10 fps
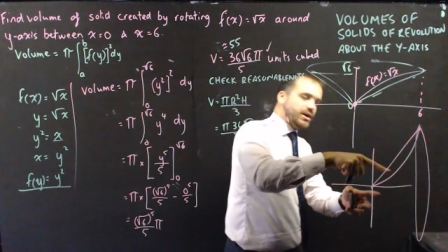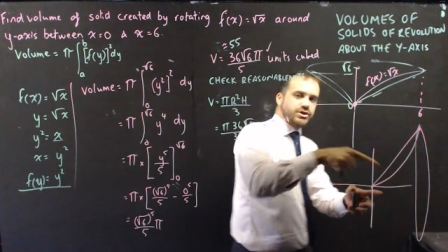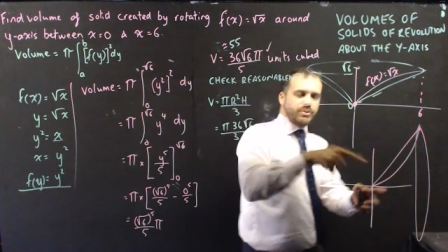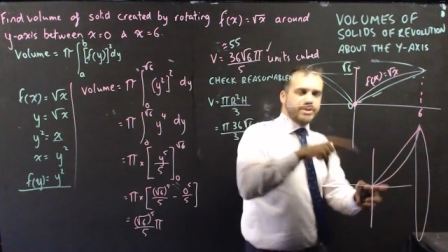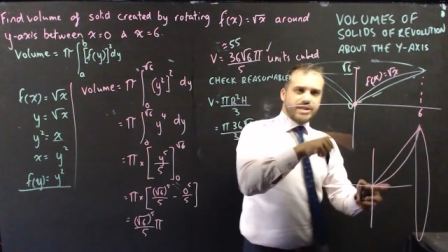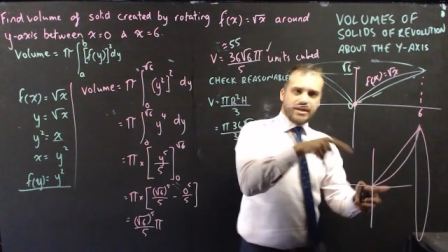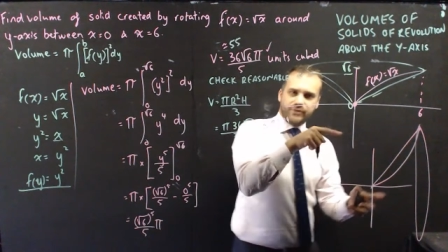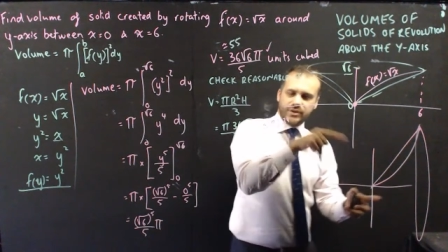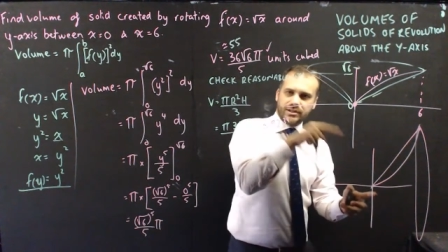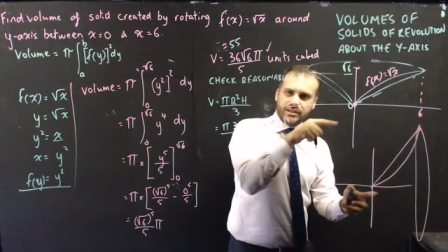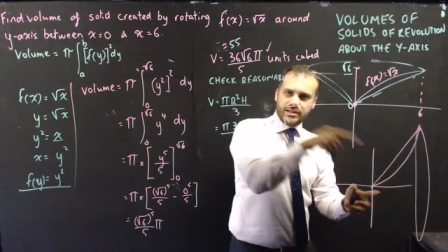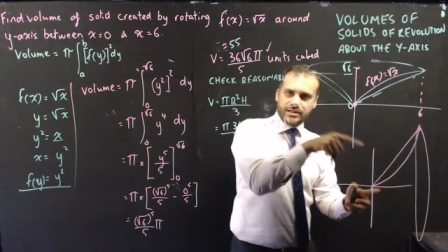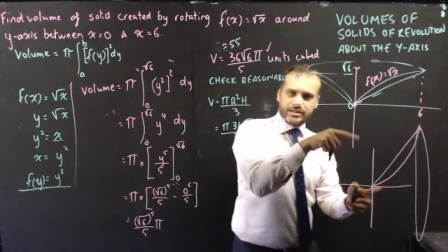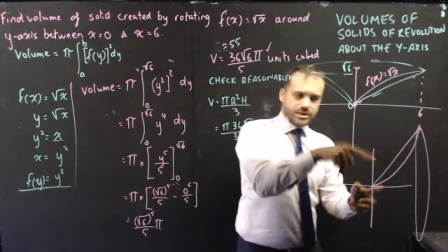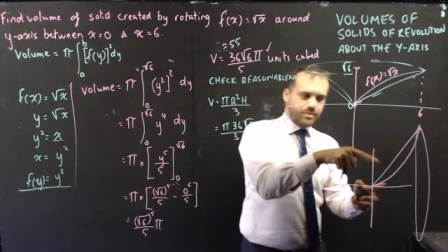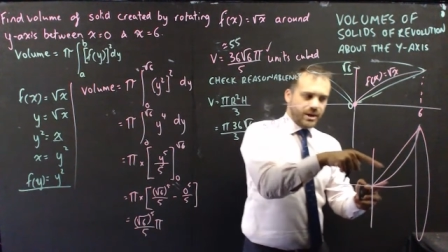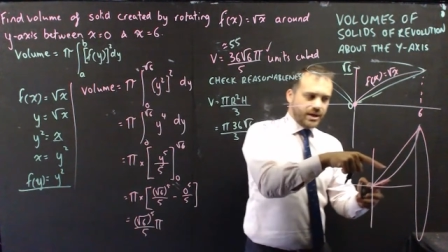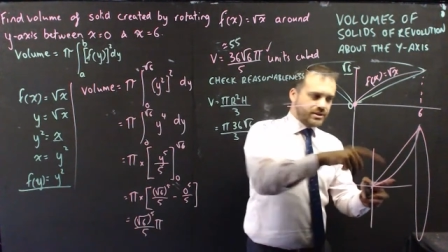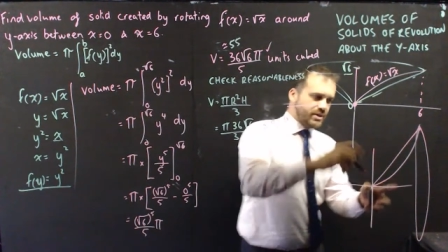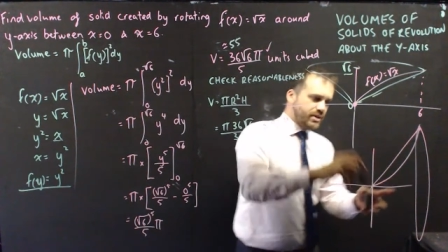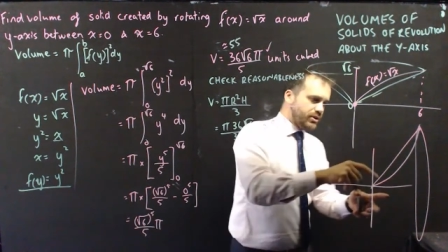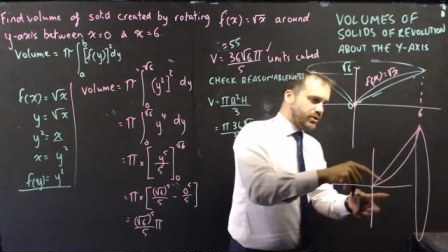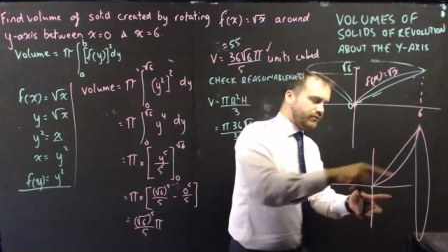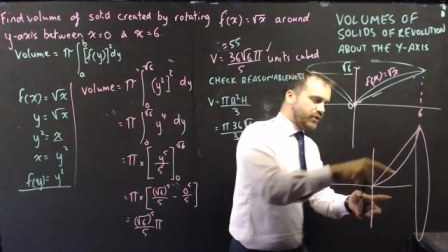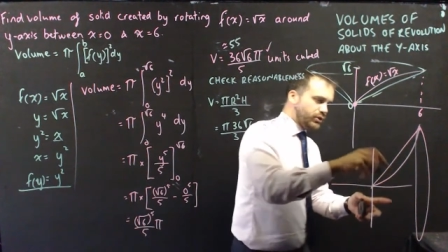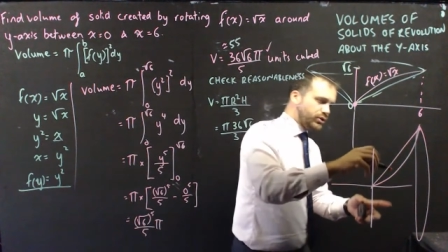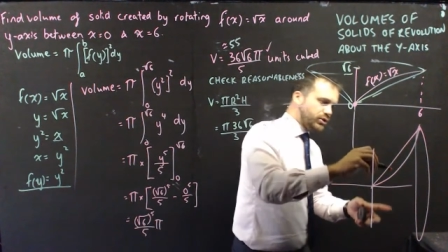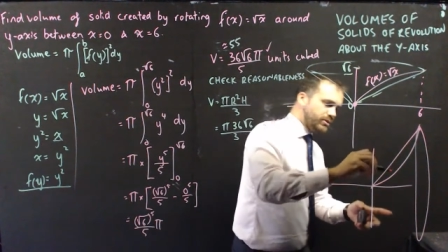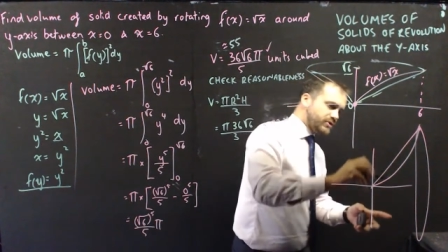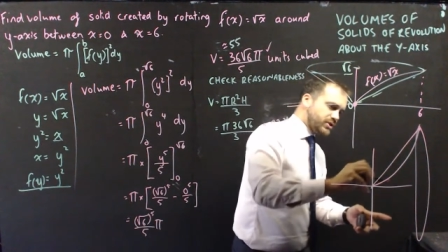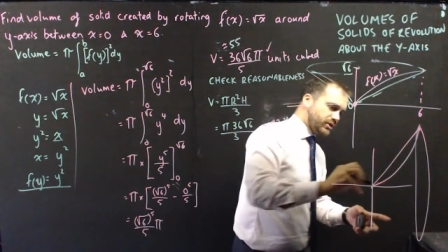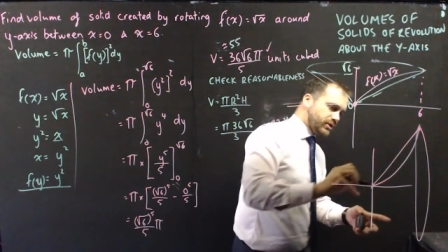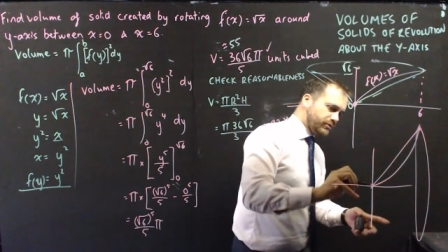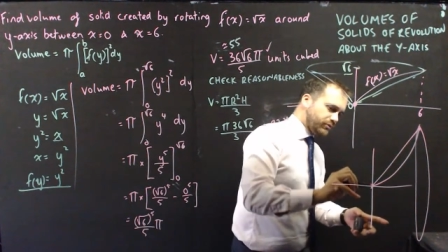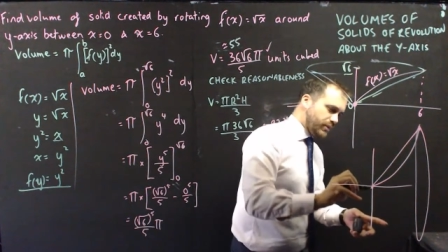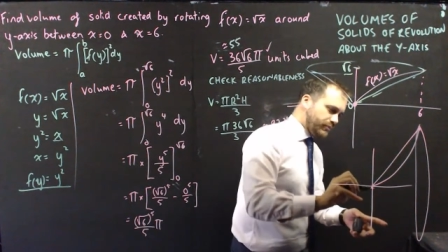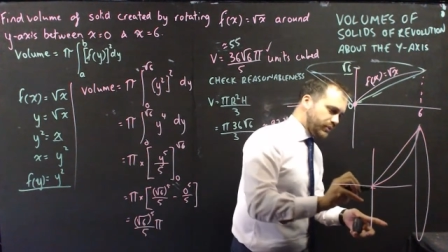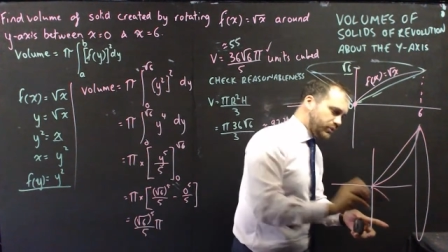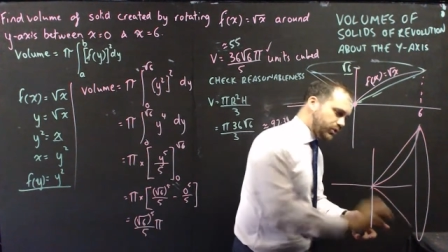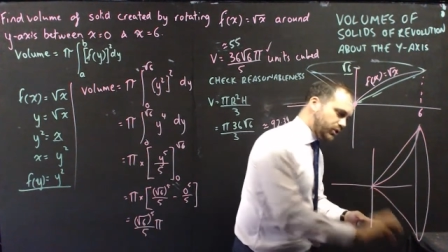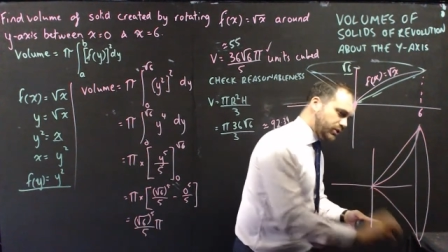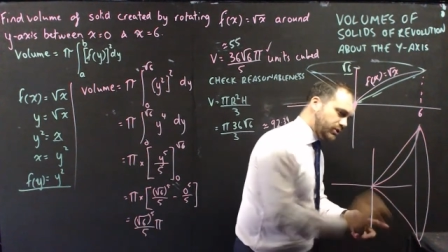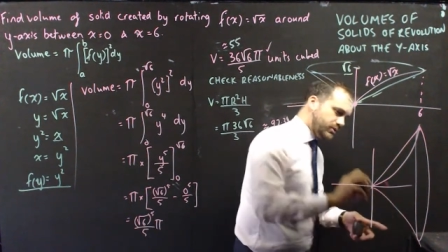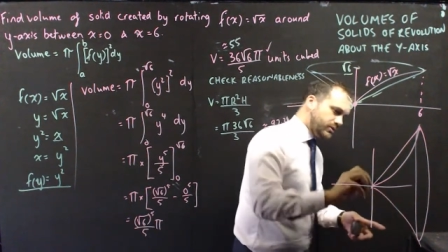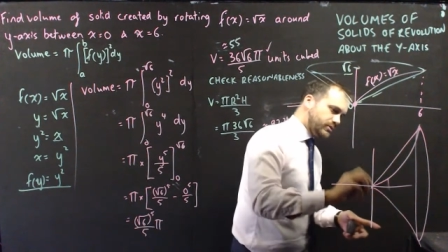So we definitely expect the volume of solid of revolution